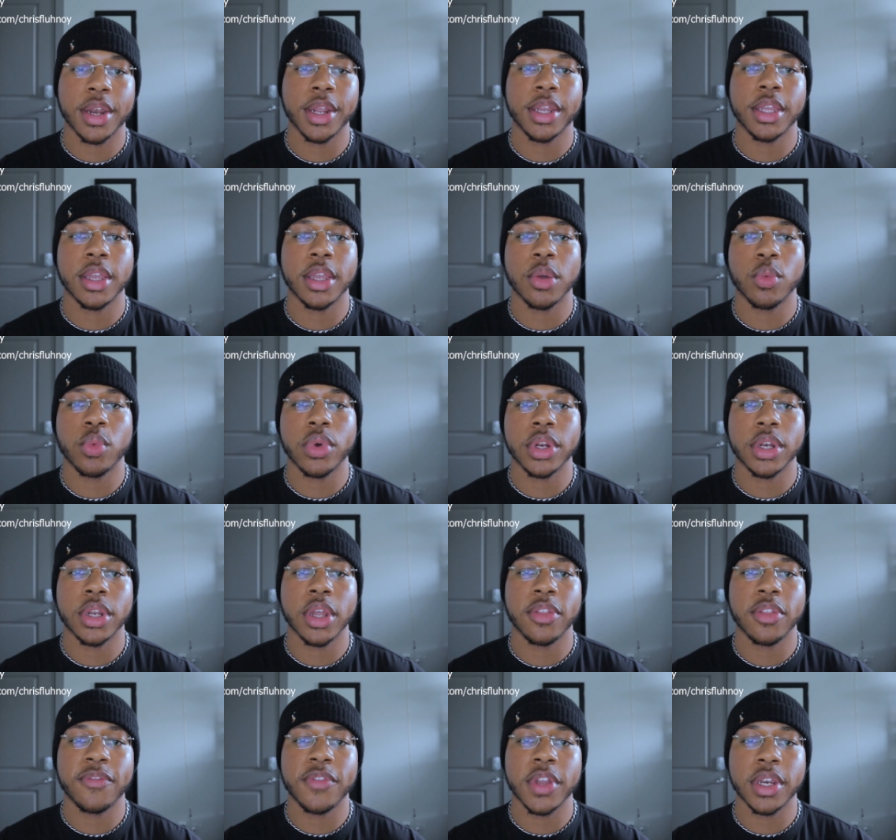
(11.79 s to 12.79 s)
again with
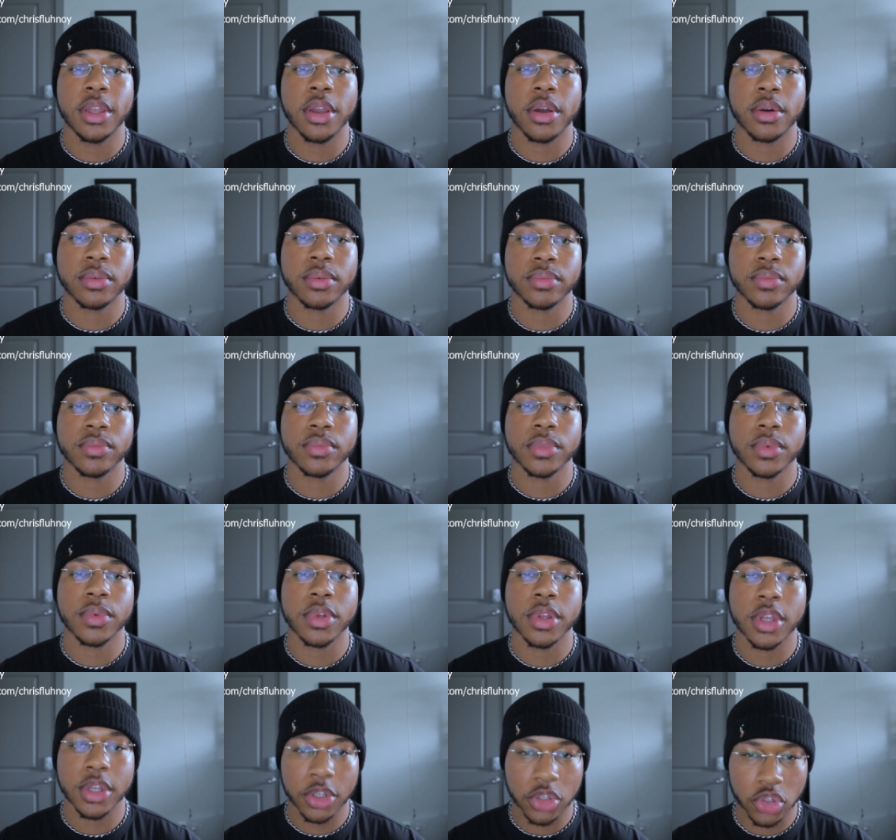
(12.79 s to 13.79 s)
another video.
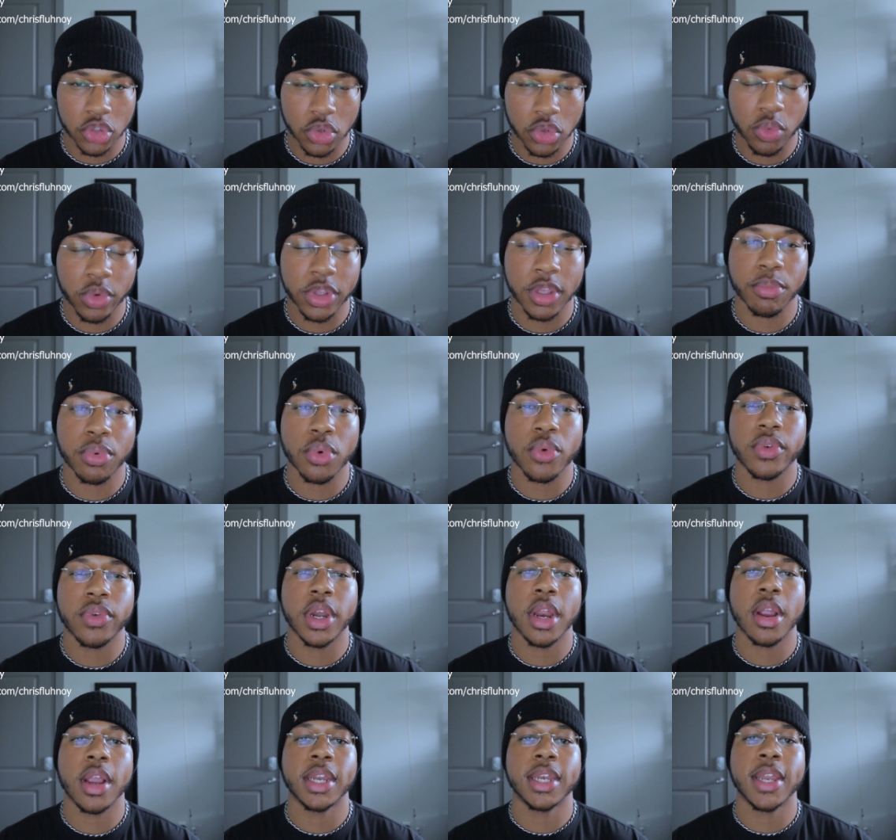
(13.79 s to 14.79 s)
Cause we improving
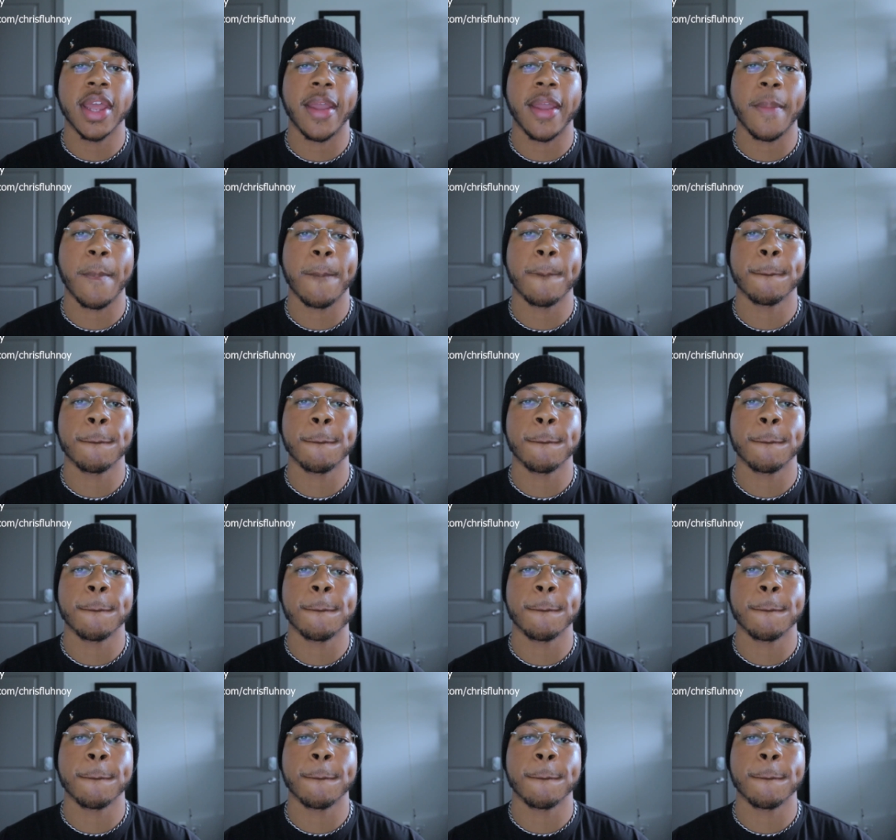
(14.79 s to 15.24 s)
every day.